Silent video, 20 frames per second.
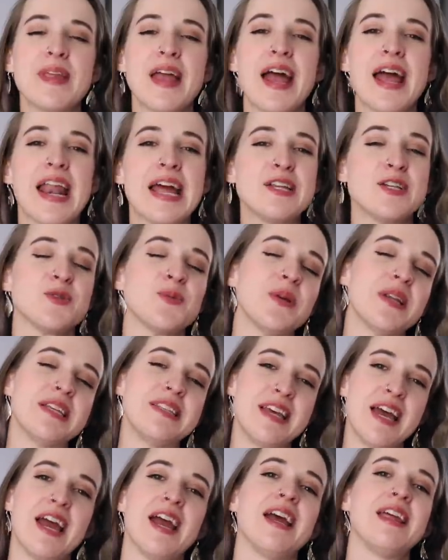And I just wanna
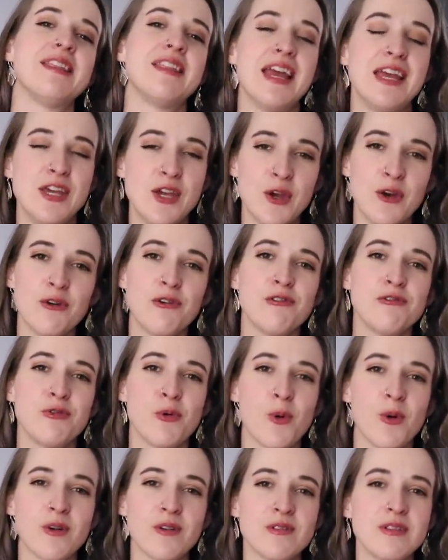say thank you
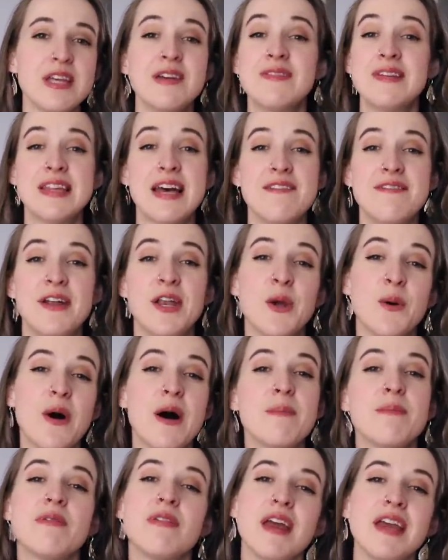for leaving that video
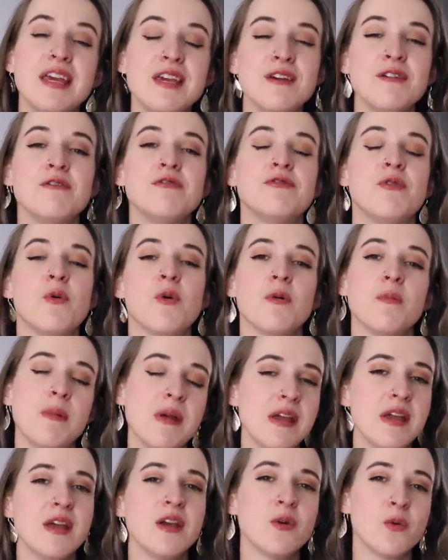up. Thank you for
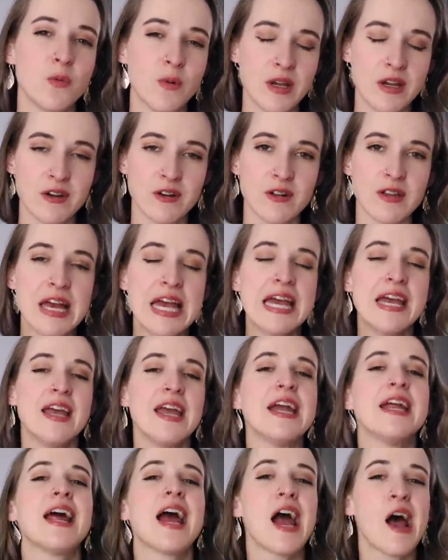being real.
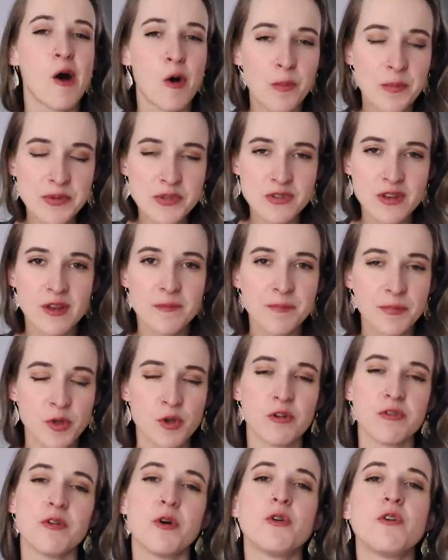It helps.
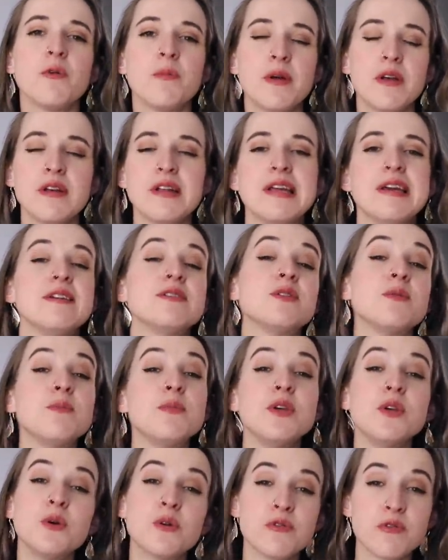Your vulnerability is a
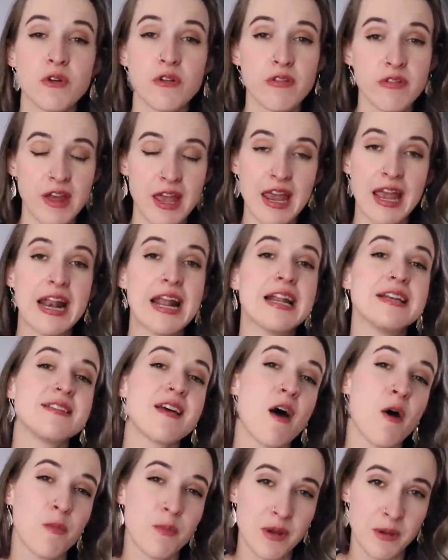beautiful thing and it is
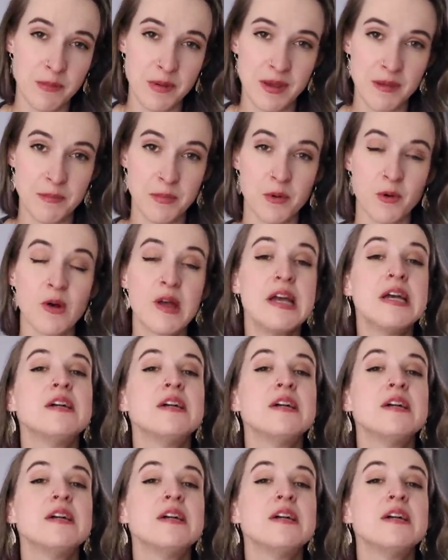helping people